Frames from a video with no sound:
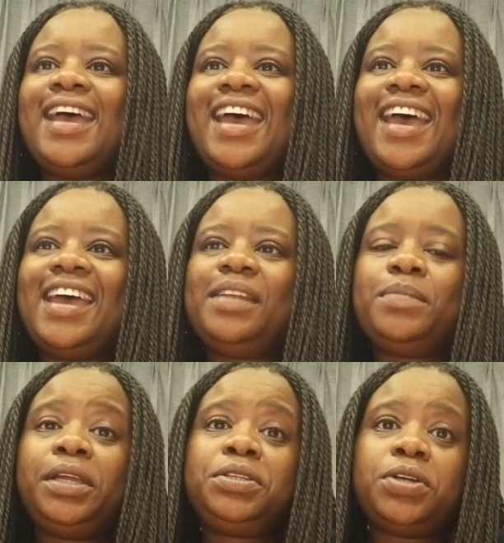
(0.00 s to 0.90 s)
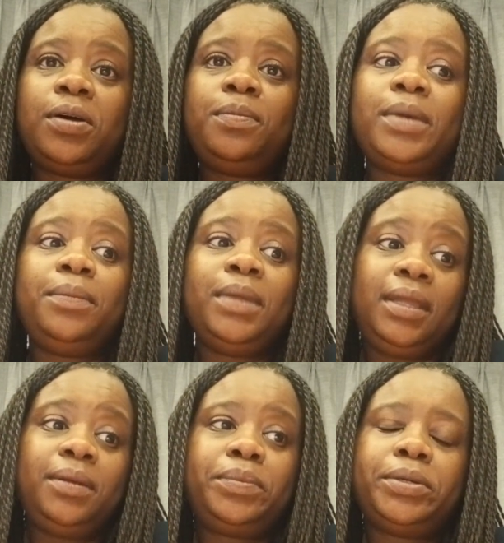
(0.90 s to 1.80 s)
and my job, my
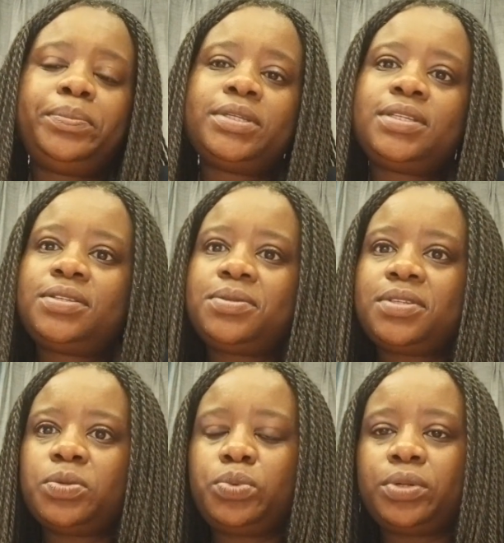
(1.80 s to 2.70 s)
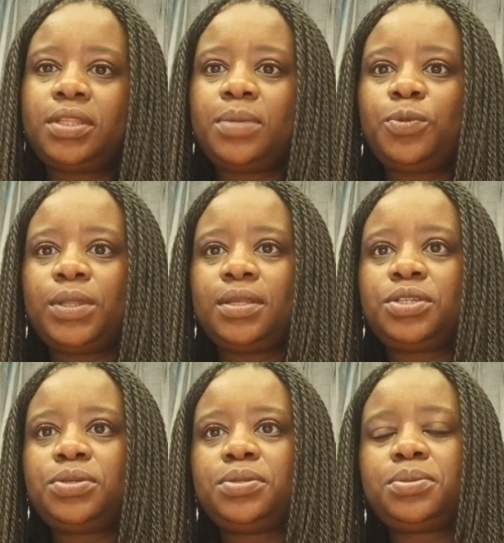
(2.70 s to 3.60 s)
main purpose is to support them with
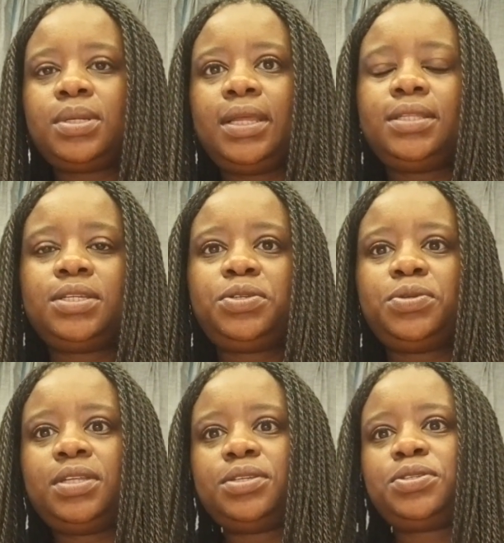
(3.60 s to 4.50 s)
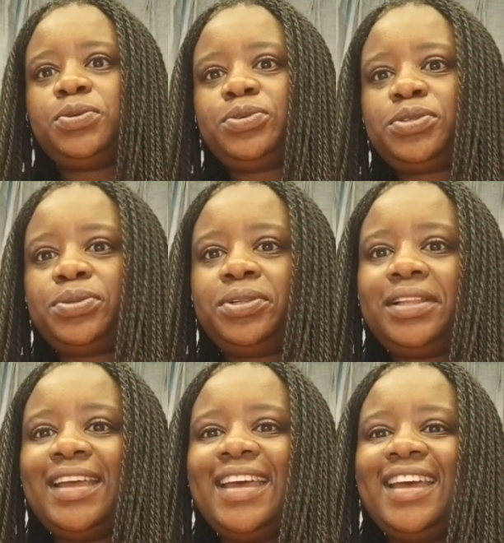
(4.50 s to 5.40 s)
issues related to their
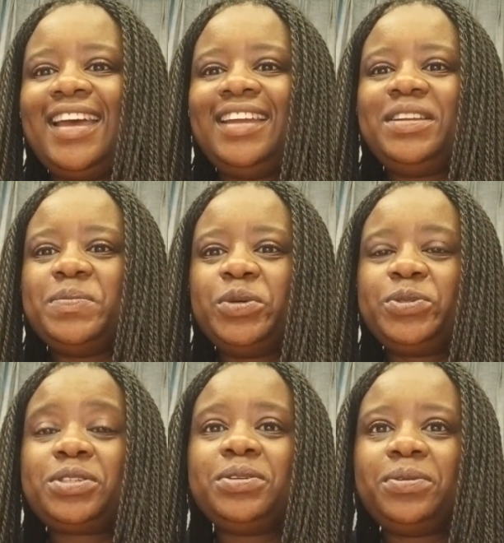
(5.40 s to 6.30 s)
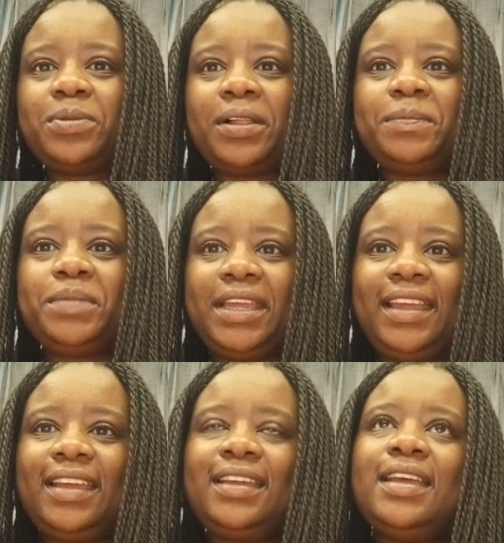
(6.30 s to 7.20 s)
social and emotional
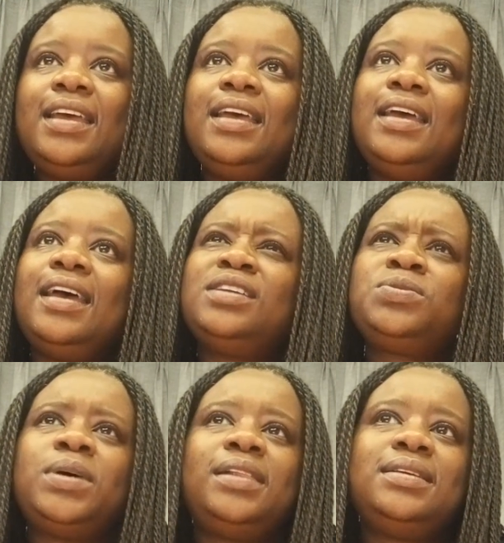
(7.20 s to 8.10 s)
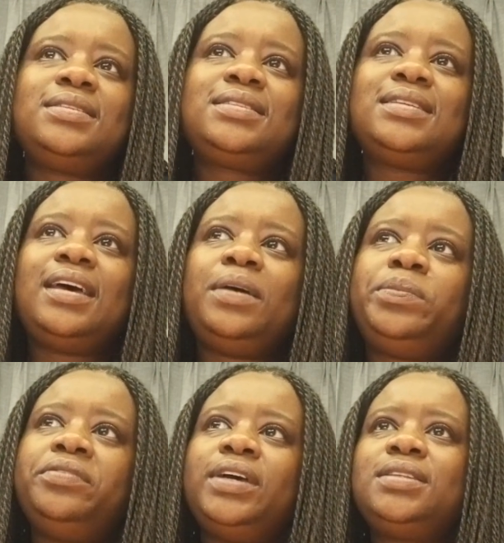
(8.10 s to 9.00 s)
well-being, as well as
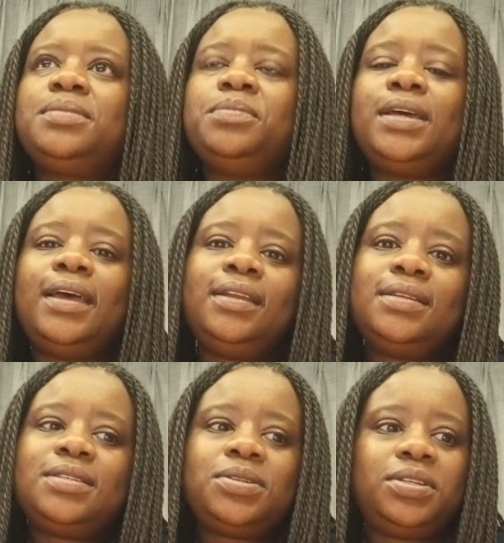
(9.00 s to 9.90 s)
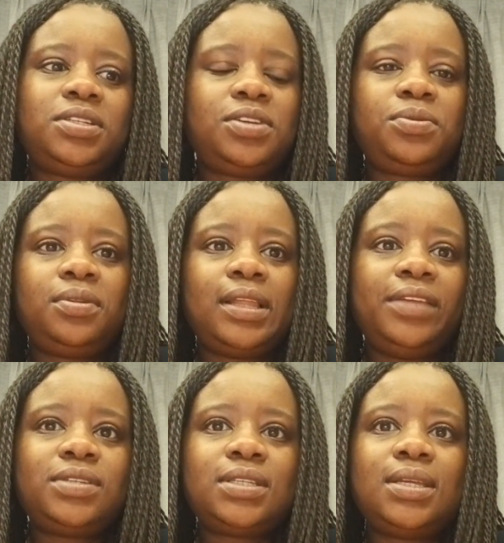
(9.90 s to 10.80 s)
provide some guidance on general
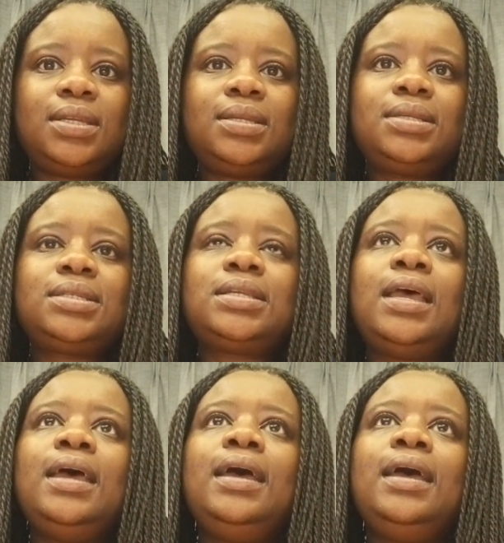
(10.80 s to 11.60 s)
life skills,